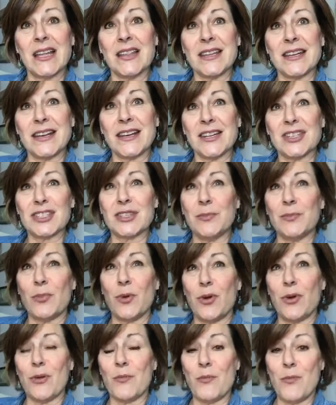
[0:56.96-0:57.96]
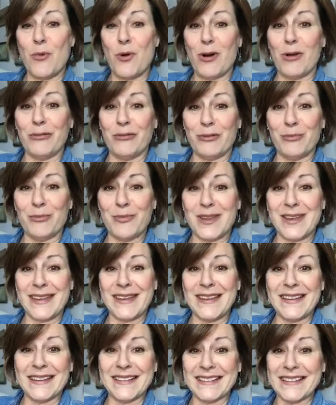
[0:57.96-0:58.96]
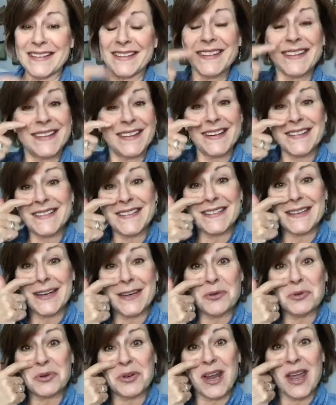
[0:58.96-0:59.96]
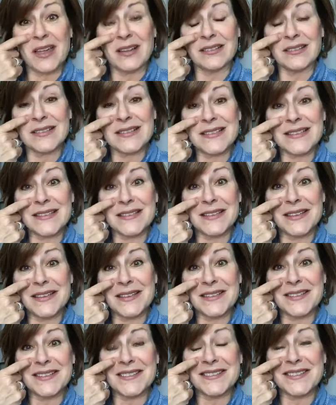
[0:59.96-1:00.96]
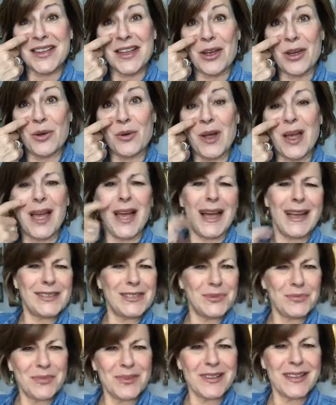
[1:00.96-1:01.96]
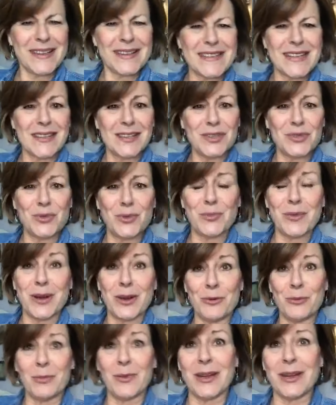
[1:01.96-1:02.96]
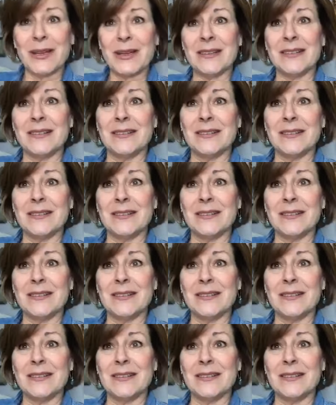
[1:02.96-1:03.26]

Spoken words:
that I actually bought more for me than I did anyone else. So I don't know what that tells you about me.